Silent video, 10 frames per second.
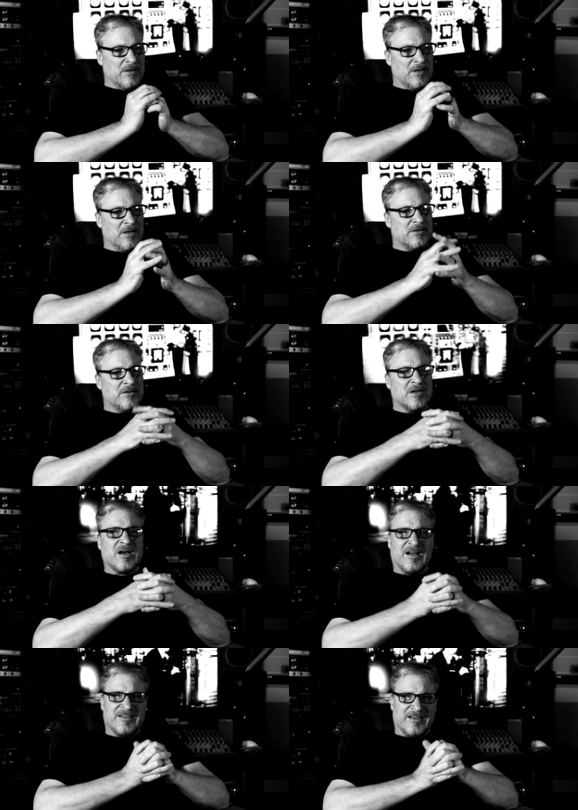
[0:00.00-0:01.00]
it's the
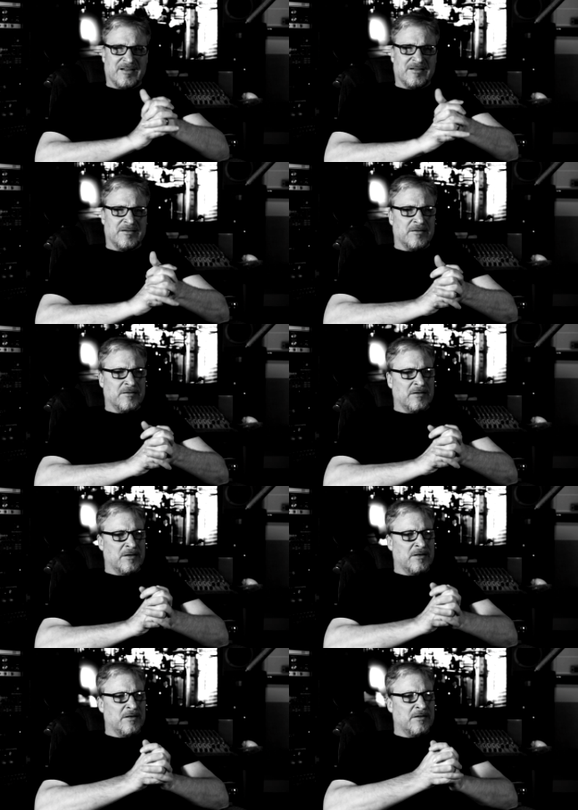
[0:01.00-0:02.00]
content,
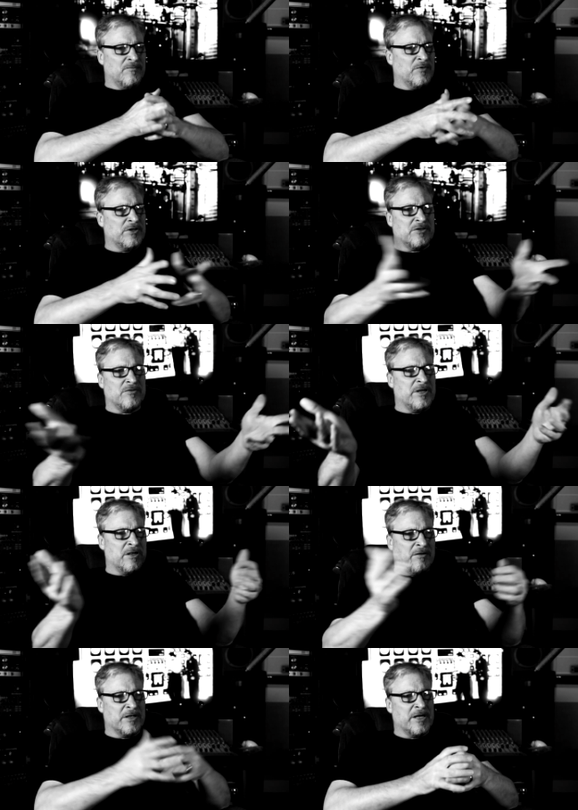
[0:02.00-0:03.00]
and which you
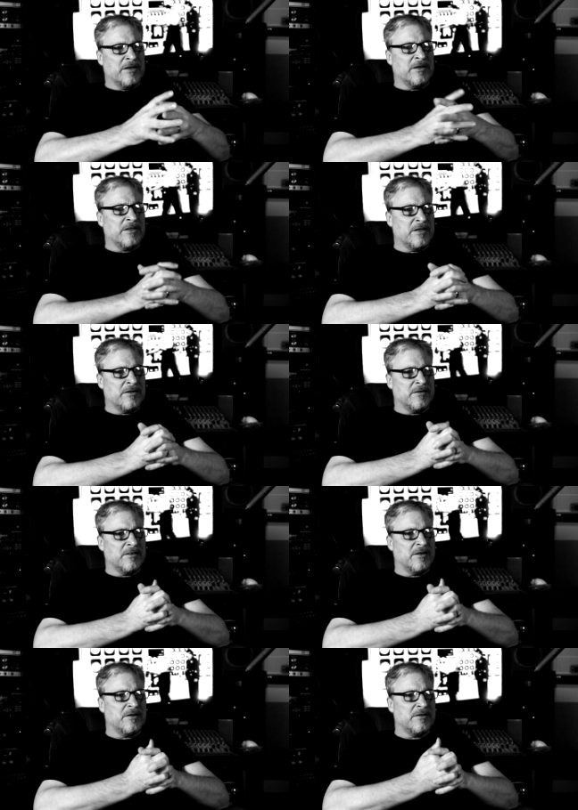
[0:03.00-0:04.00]
hear again and again and
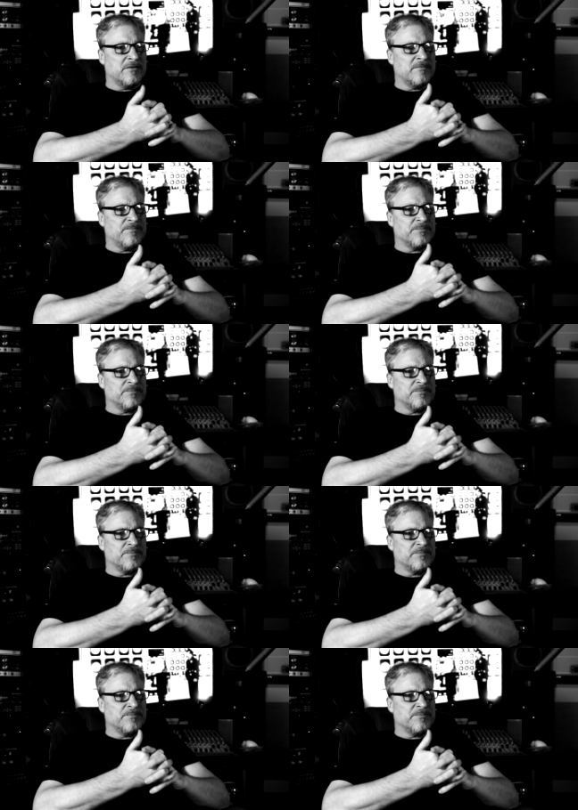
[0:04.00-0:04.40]
again. And